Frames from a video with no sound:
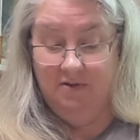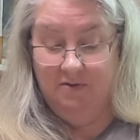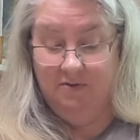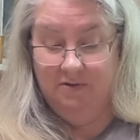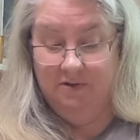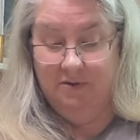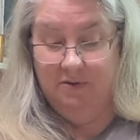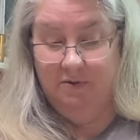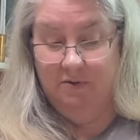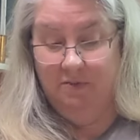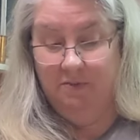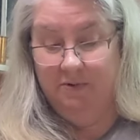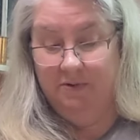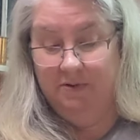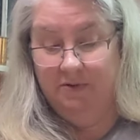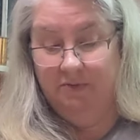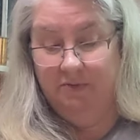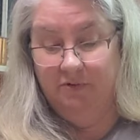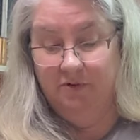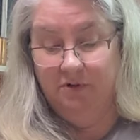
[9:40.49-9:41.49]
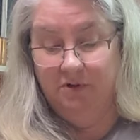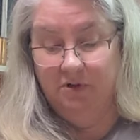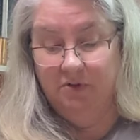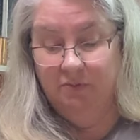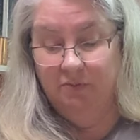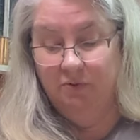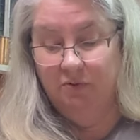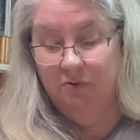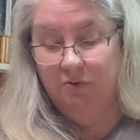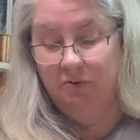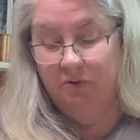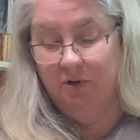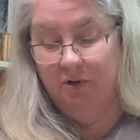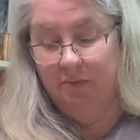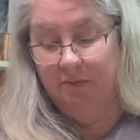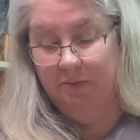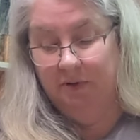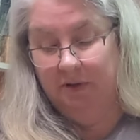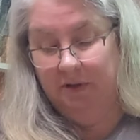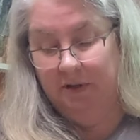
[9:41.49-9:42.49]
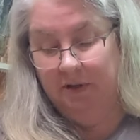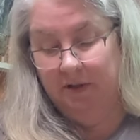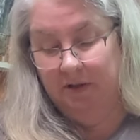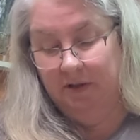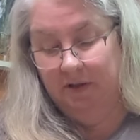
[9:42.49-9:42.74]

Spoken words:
what's going on. But it's just real crumbly.